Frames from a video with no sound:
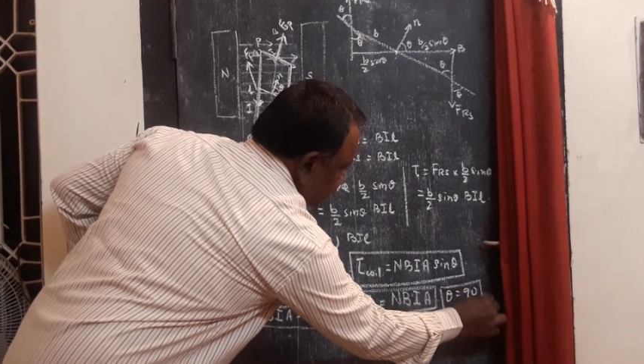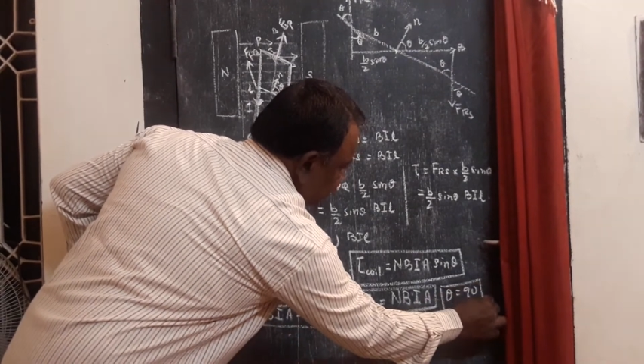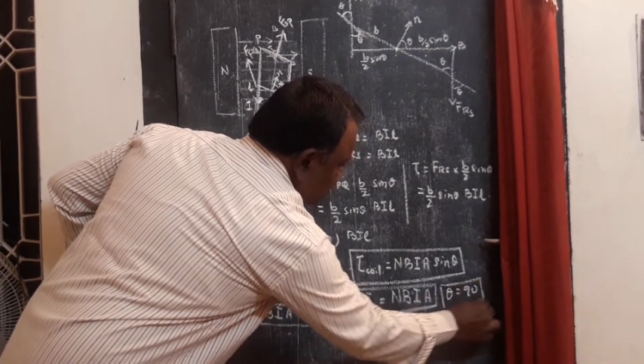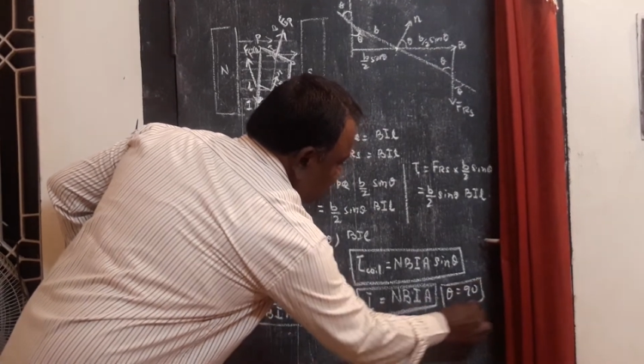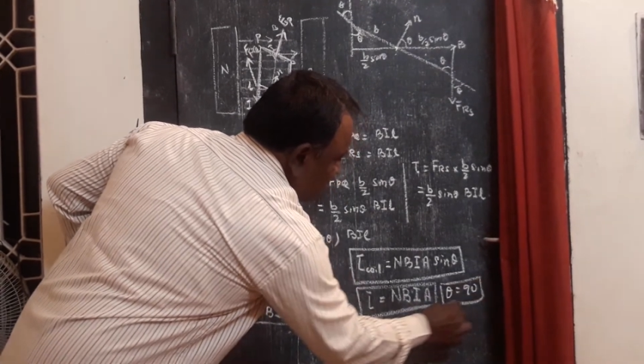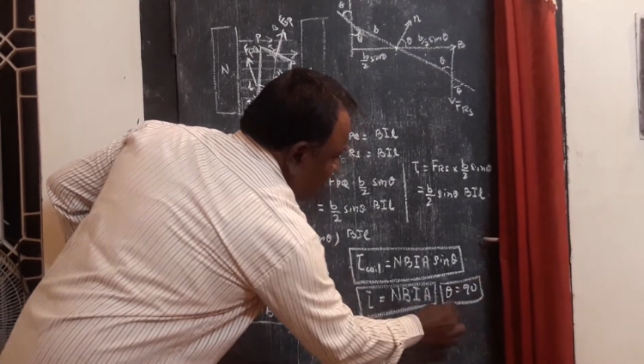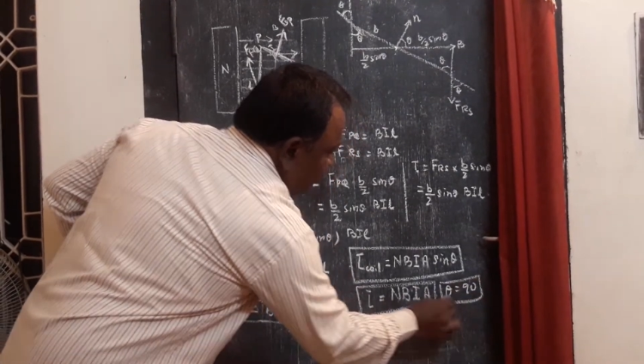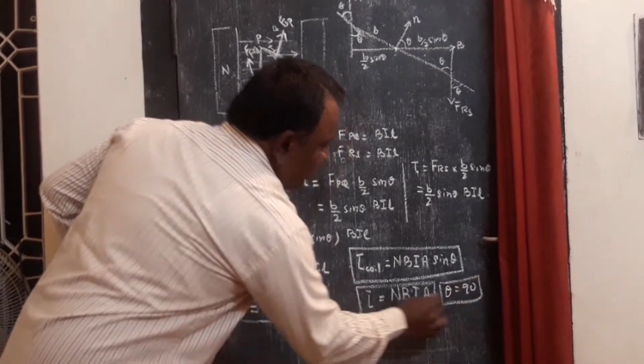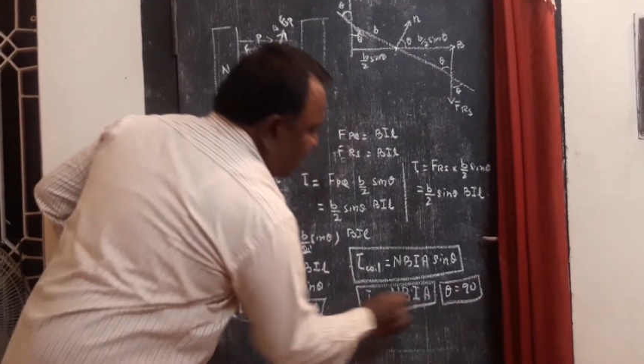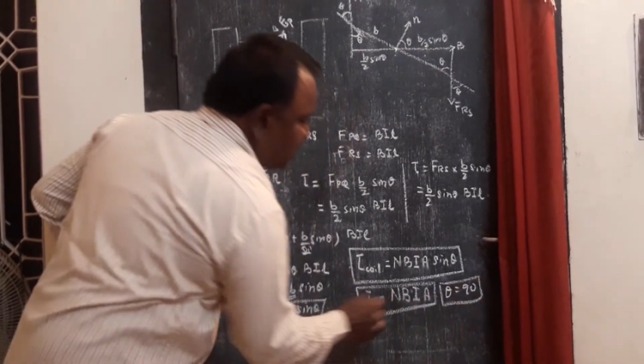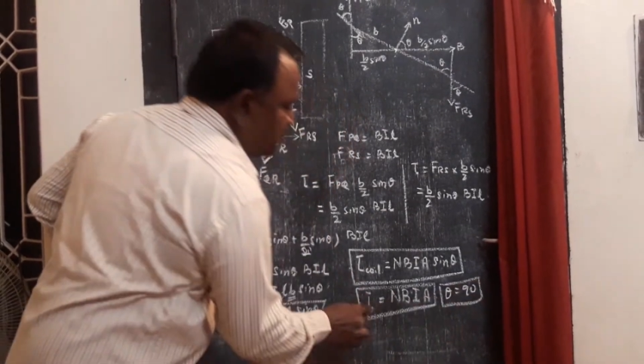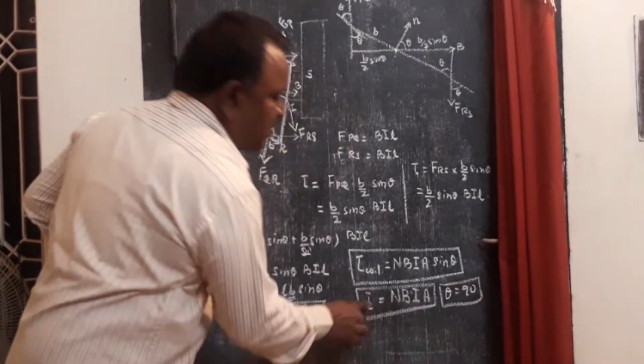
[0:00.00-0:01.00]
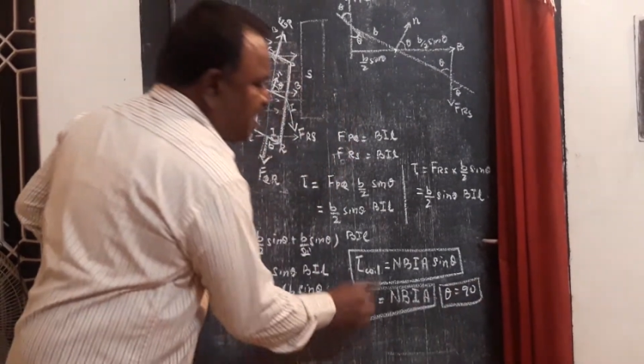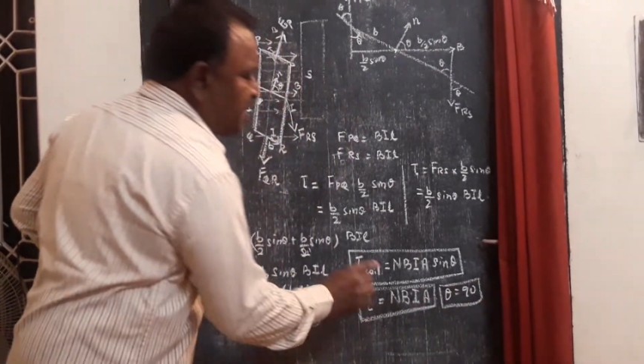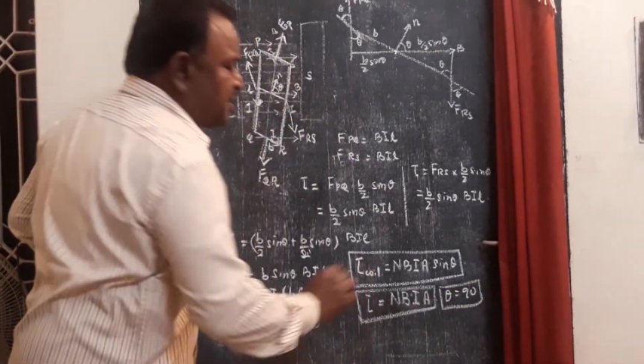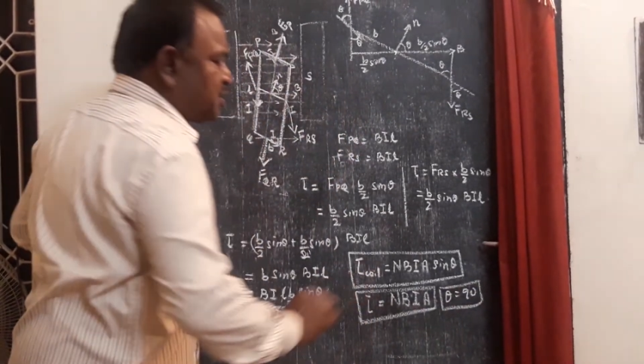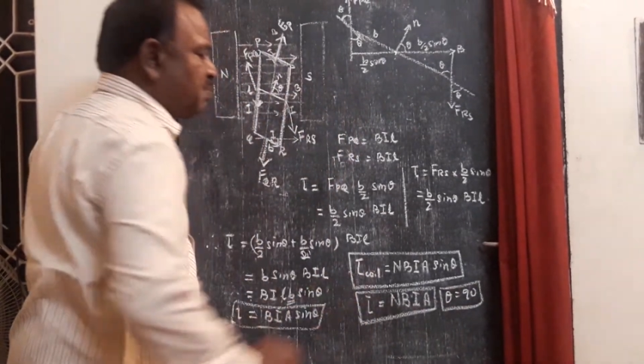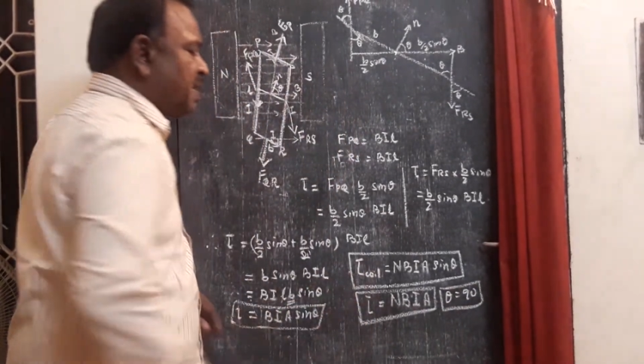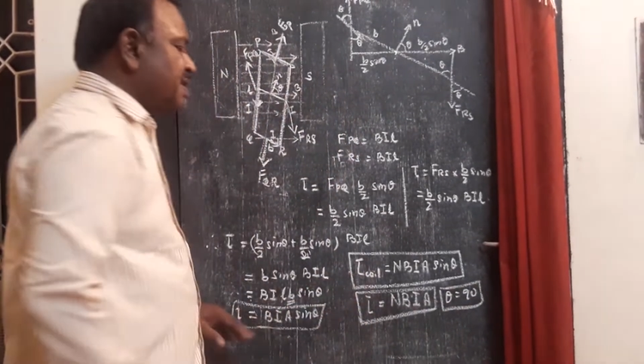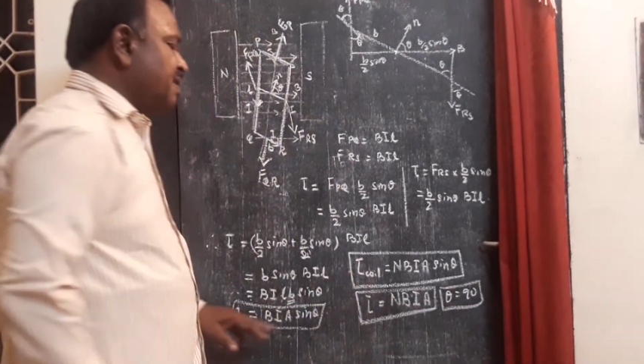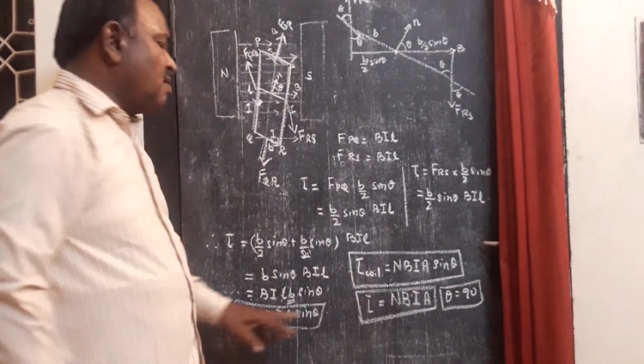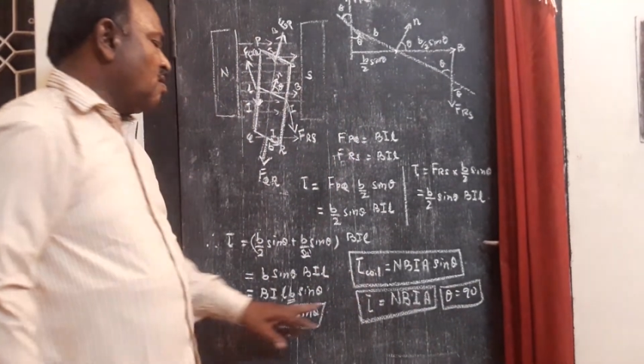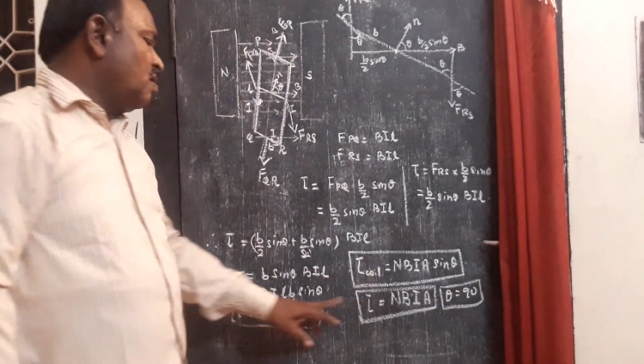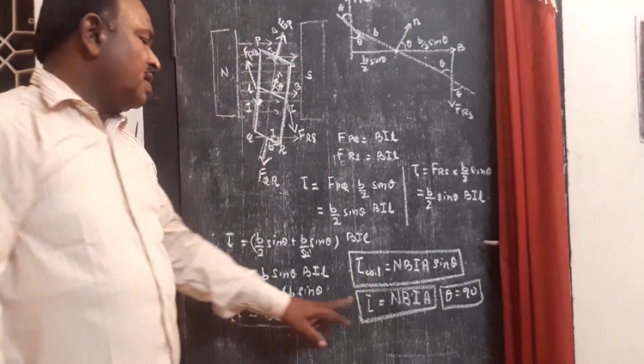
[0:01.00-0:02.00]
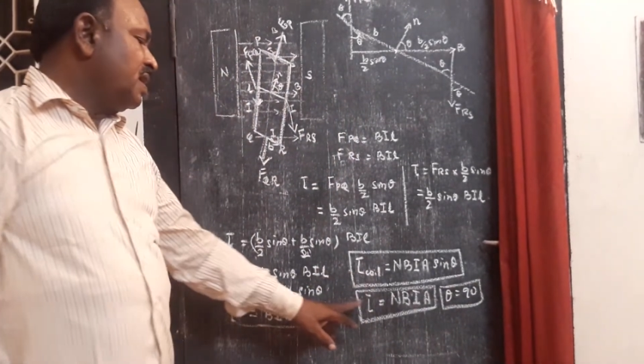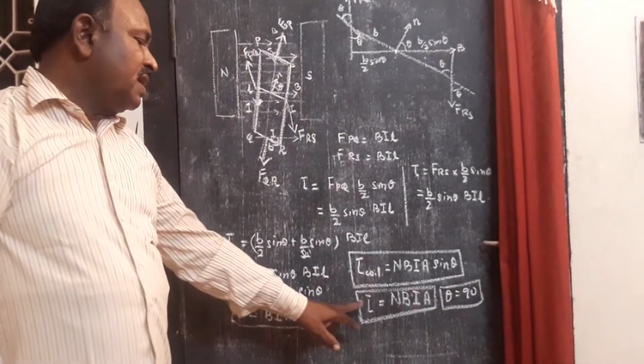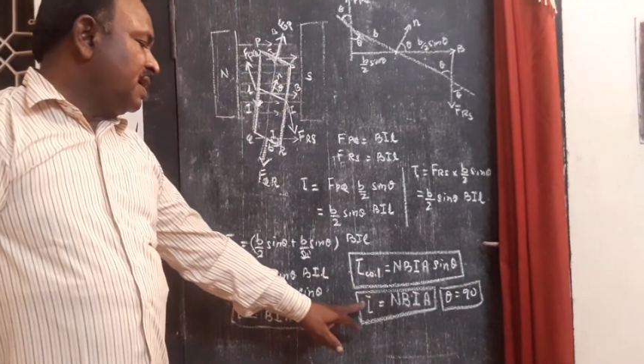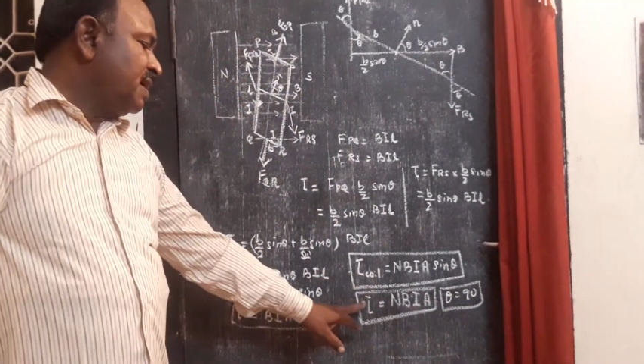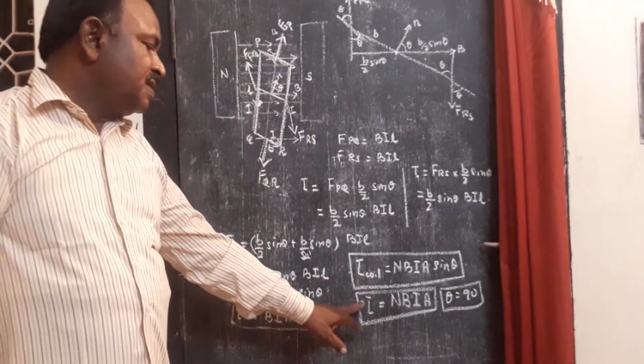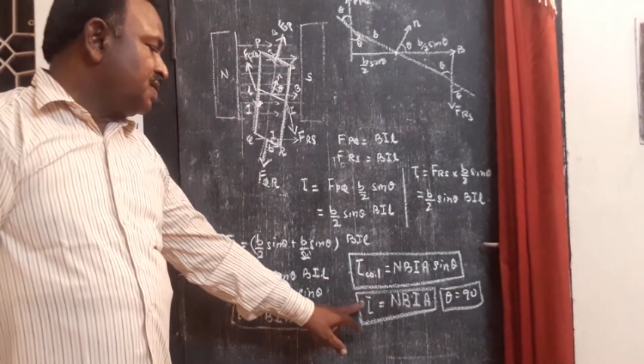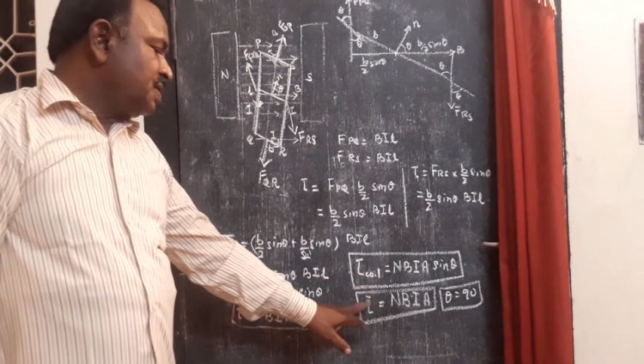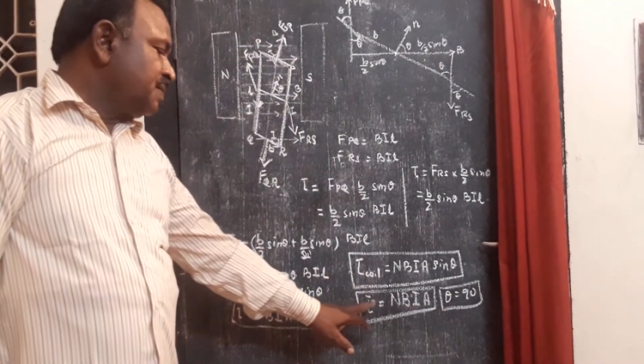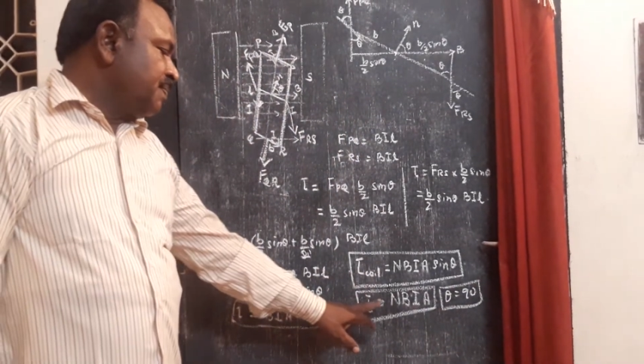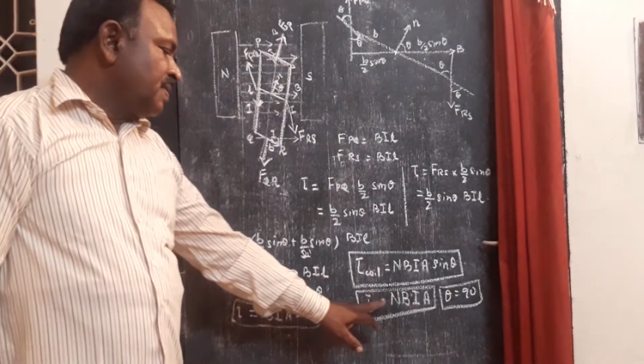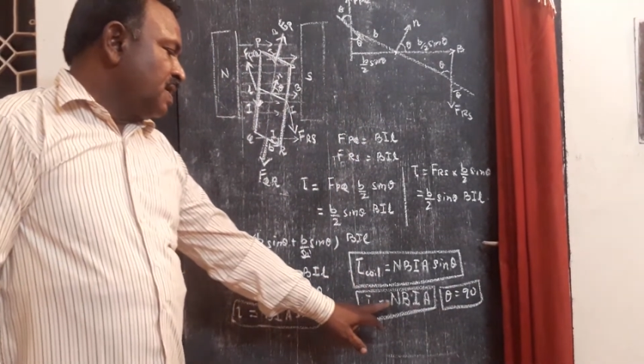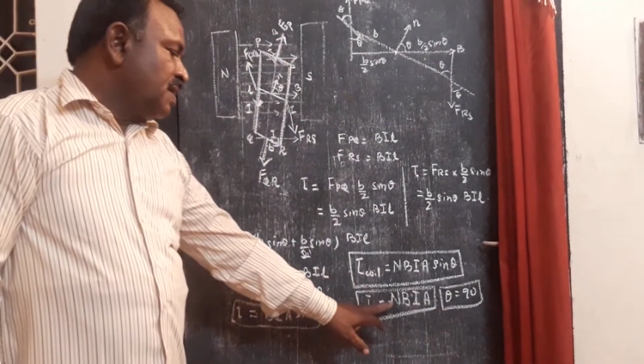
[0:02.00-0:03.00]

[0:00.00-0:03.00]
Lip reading: the torque experienced by the coil is